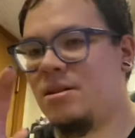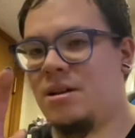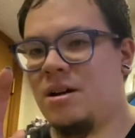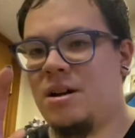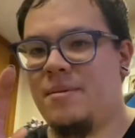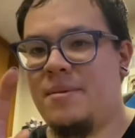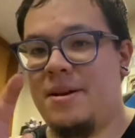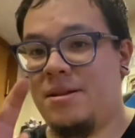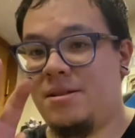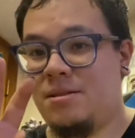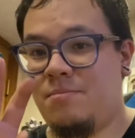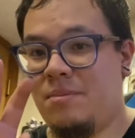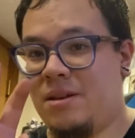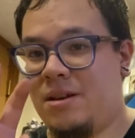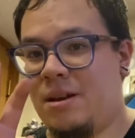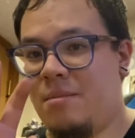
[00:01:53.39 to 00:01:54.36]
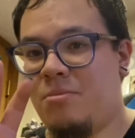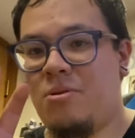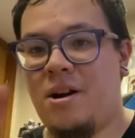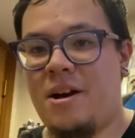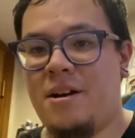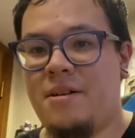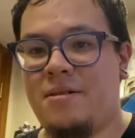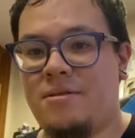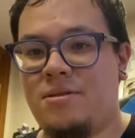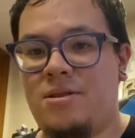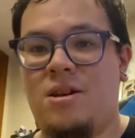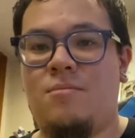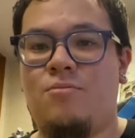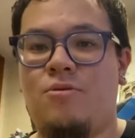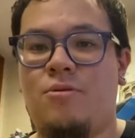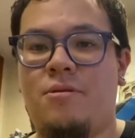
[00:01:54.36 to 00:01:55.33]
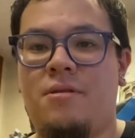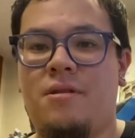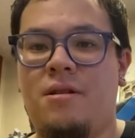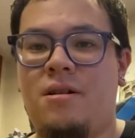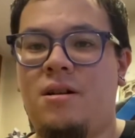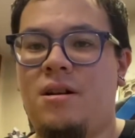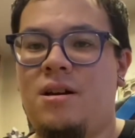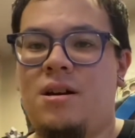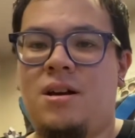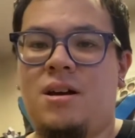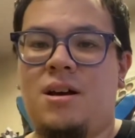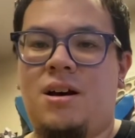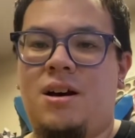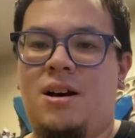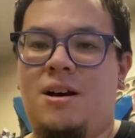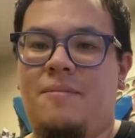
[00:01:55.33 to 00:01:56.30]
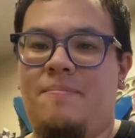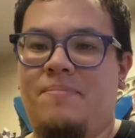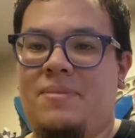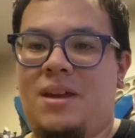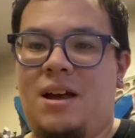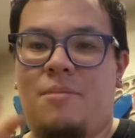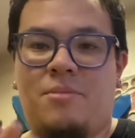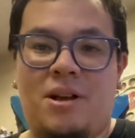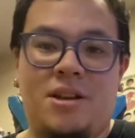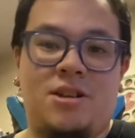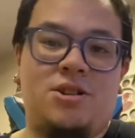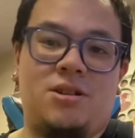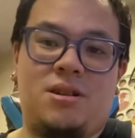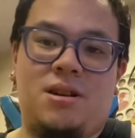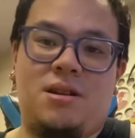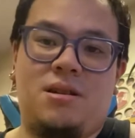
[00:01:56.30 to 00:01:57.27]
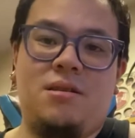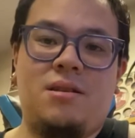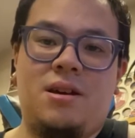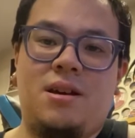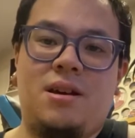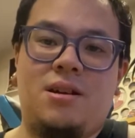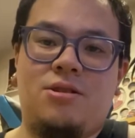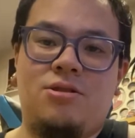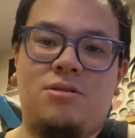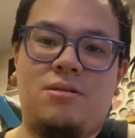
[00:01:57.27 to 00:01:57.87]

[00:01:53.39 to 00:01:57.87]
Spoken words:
as being a prior skateboarder, I'll probably just get, like,